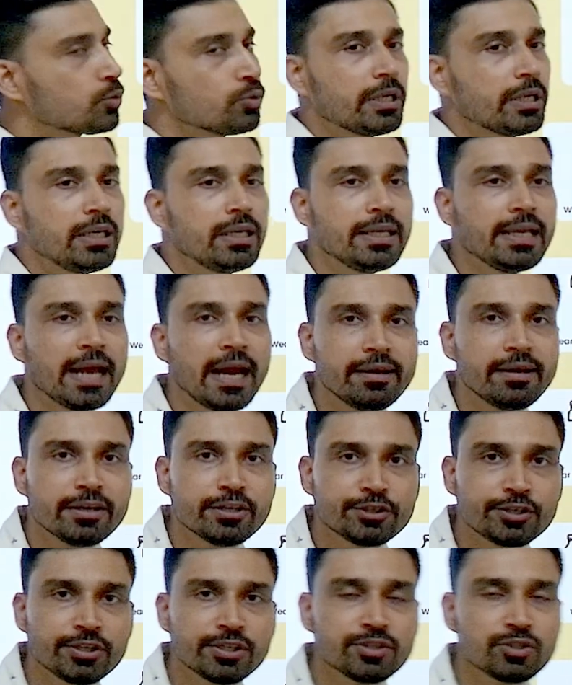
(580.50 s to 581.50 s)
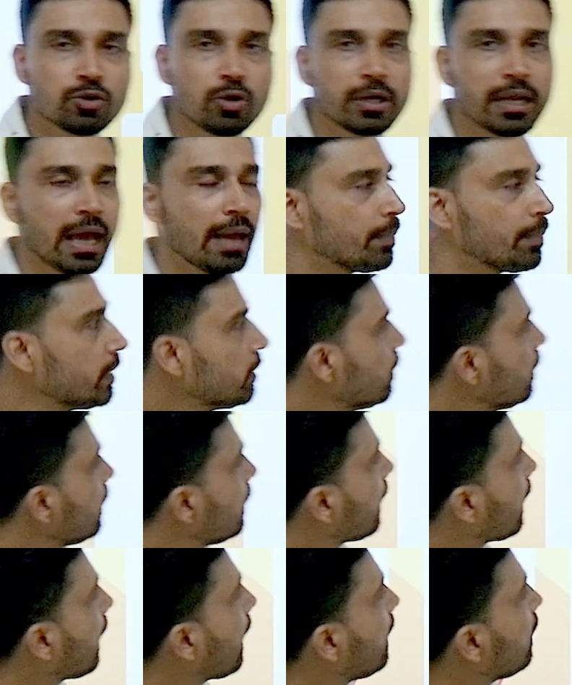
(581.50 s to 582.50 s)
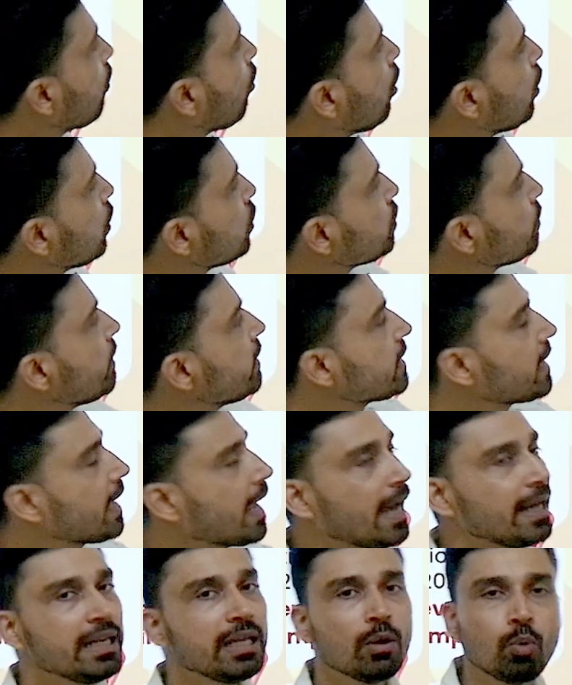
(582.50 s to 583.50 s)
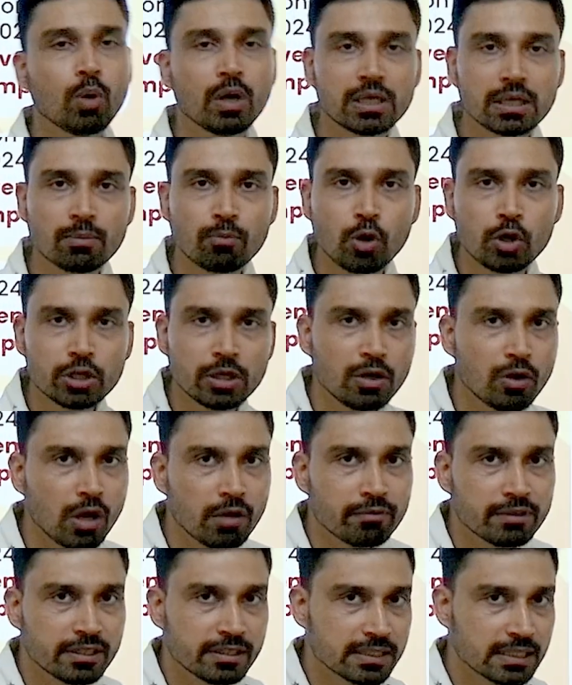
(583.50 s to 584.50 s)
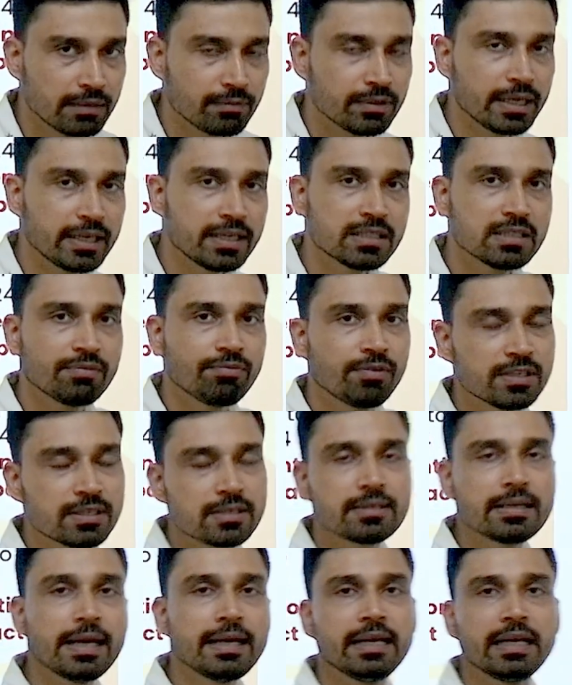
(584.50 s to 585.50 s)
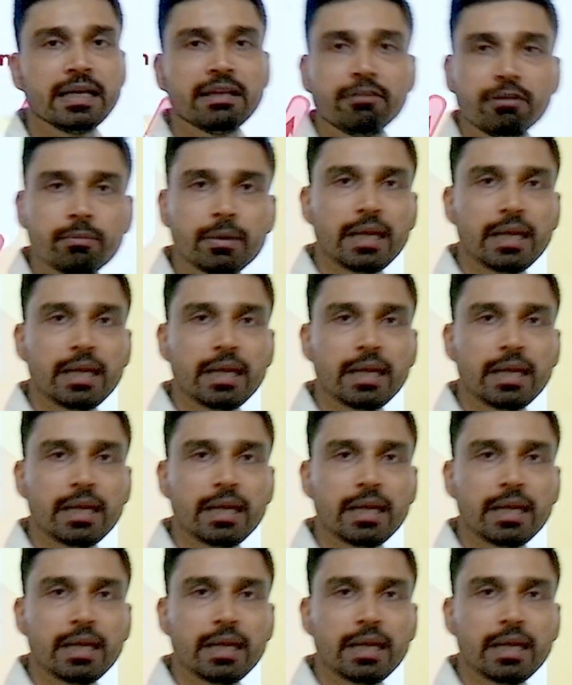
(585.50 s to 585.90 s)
that dehydration does not happen. And always carry a water bottle along with itself. That is the first guideline given by